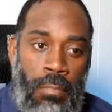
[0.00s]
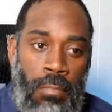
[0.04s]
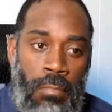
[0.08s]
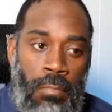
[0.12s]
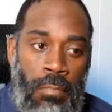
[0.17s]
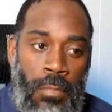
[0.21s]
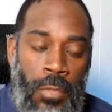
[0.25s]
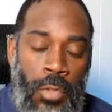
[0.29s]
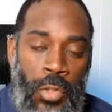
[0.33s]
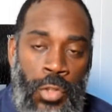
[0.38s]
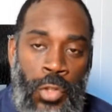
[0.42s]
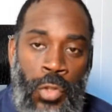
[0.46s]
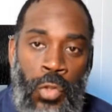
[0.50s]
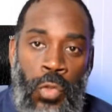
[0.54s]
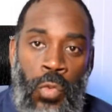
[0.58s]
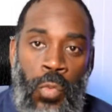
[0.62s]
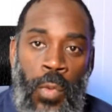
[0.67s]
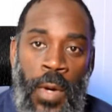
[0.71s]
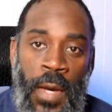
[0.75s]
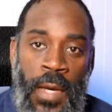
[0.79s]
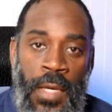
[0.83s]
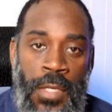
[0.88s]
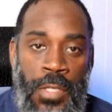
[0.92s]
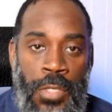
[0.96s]
two
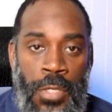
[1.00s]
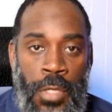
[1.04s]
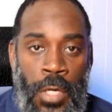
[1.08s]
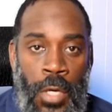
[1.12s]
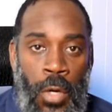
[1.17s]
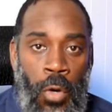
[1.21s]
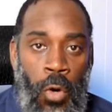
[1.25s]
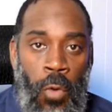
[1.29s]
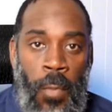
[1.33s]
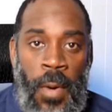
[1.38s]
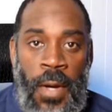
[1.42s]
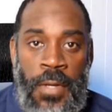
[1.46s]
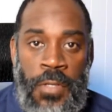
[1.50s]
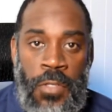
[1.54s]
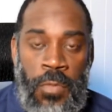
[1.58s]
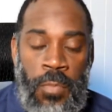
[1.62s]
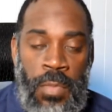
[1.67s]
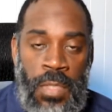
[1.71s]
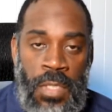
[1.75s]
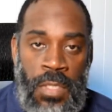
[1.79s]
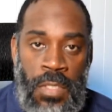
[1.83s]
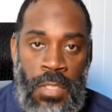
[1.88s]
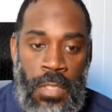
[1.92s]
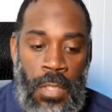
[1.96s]
ways you can go about your
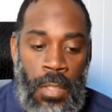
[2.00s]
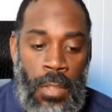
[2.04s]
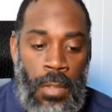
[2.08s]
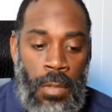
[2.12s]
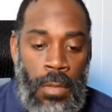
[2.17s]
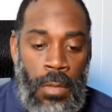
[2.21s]
BZO.